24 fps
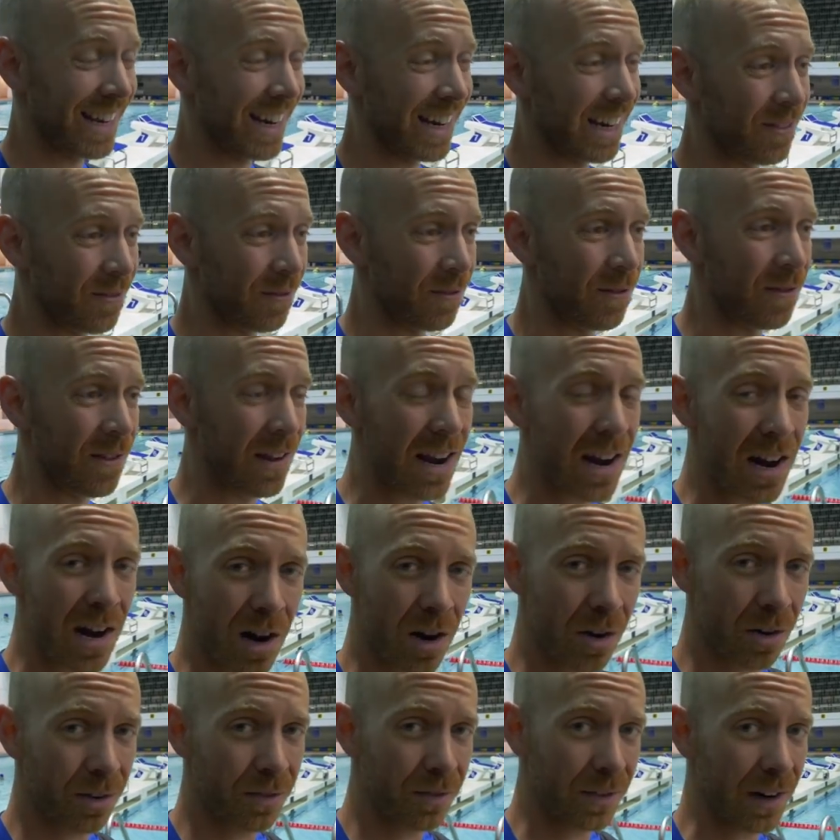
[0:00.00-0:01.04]
take
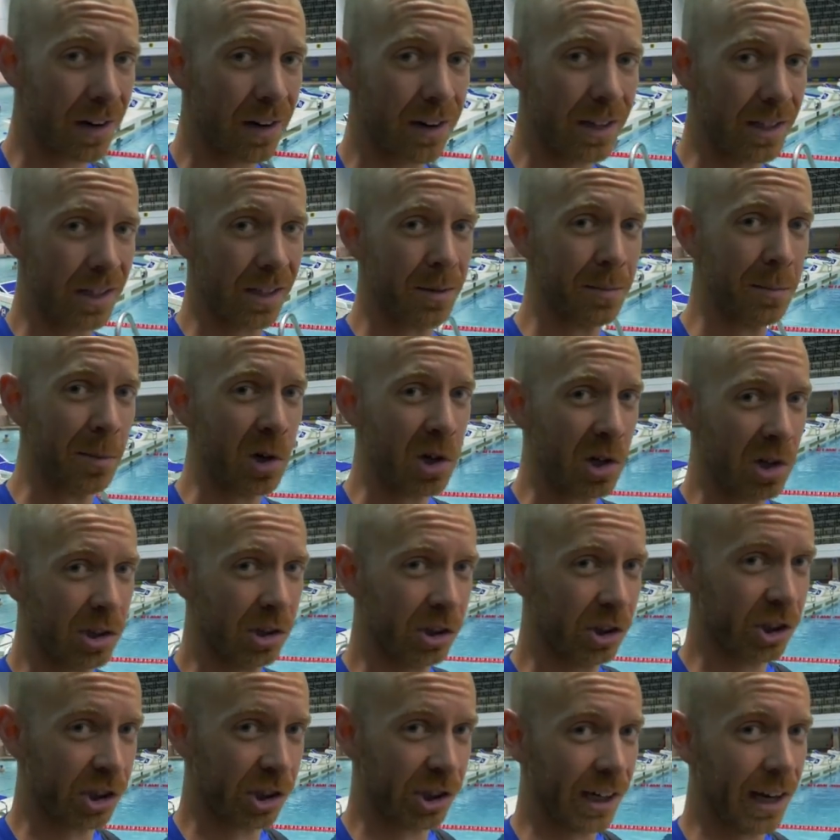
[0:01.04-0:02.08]
very, very
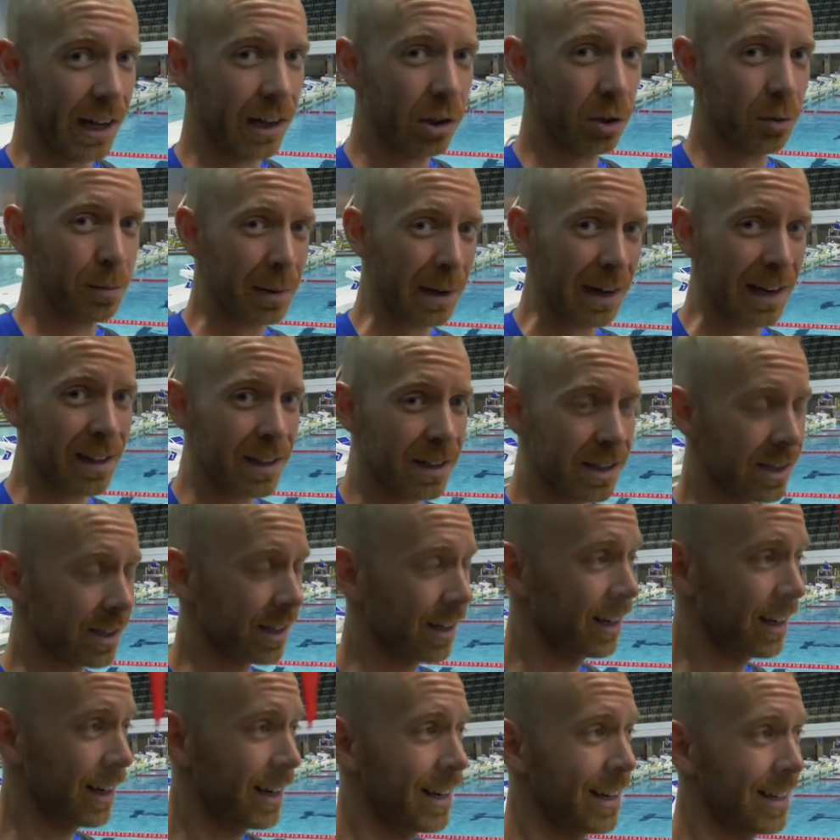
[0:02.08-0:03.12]
small, shallow breaths.
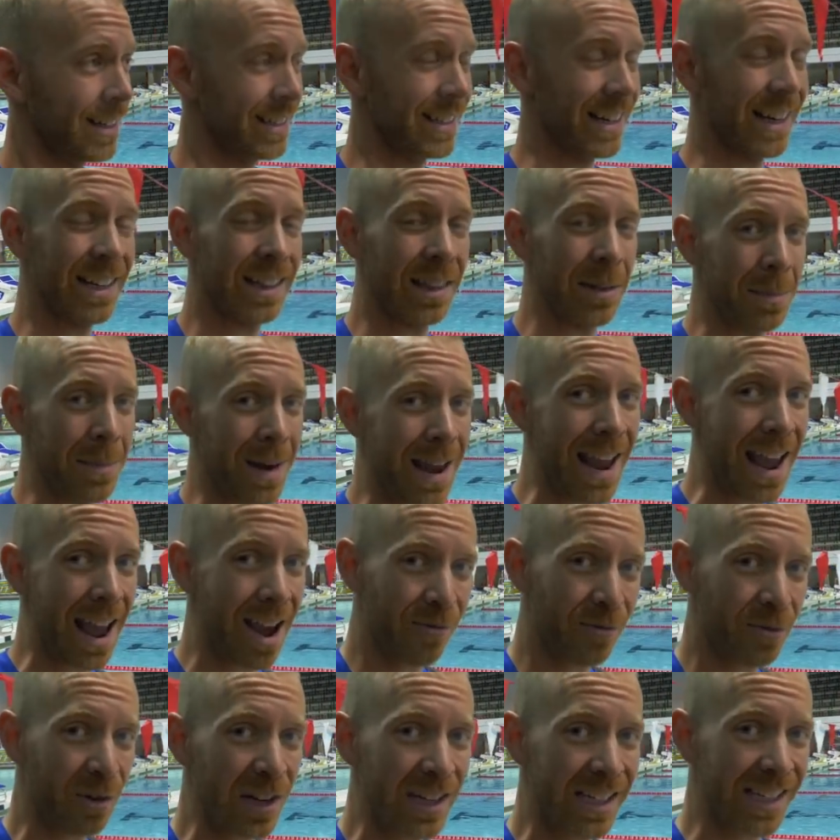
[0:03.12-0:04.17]
Take them
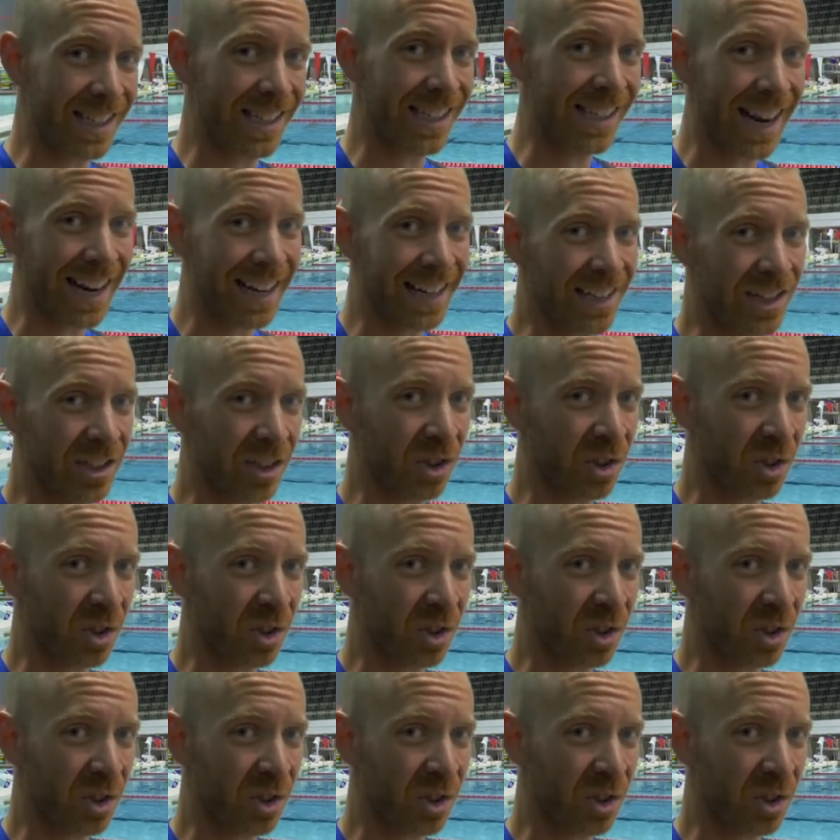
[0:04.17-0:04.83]
every second